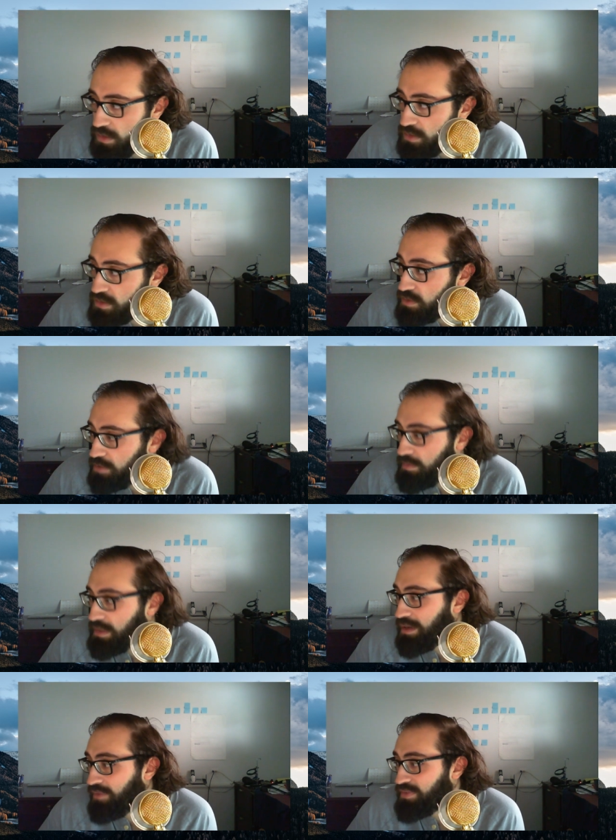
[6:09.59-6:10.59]
So to me,
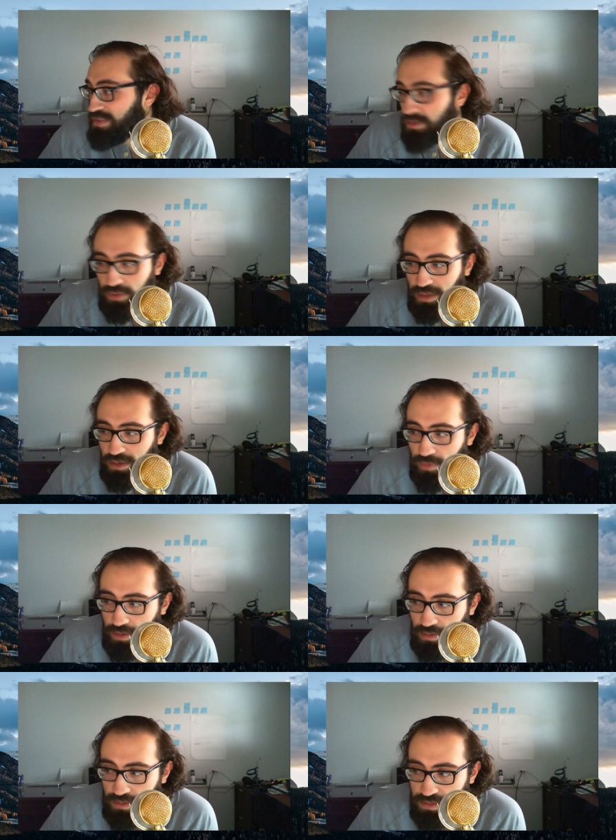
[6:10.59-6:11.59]
coffee's not going anywhere
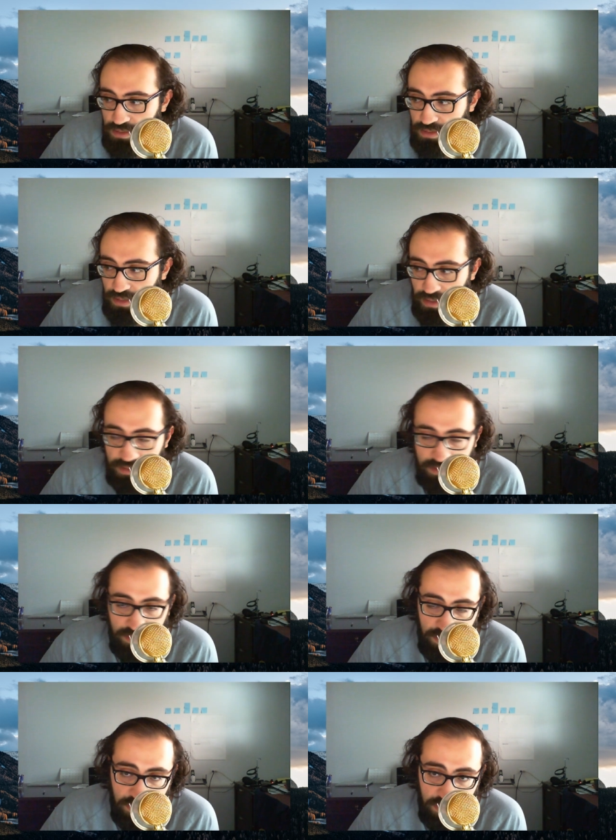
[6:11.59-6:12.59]
because the taste is
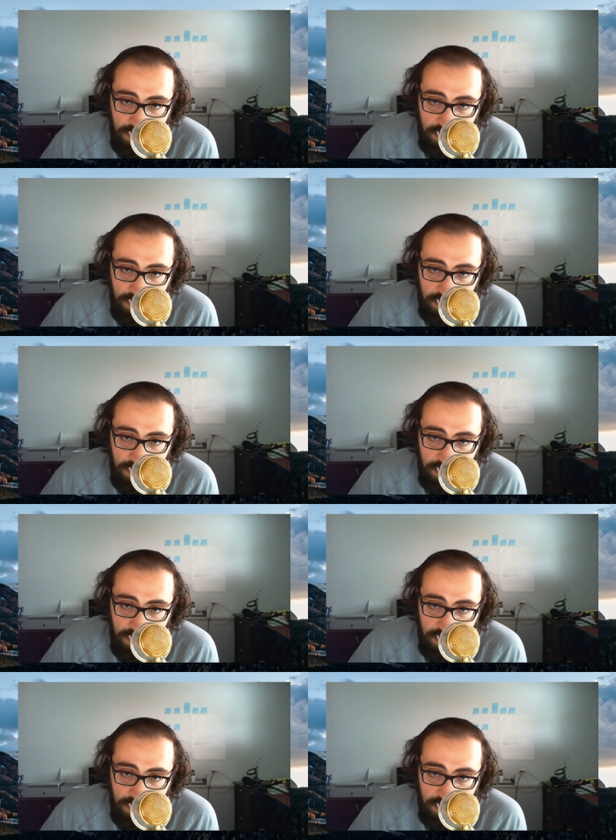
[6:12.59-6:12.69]
delicious.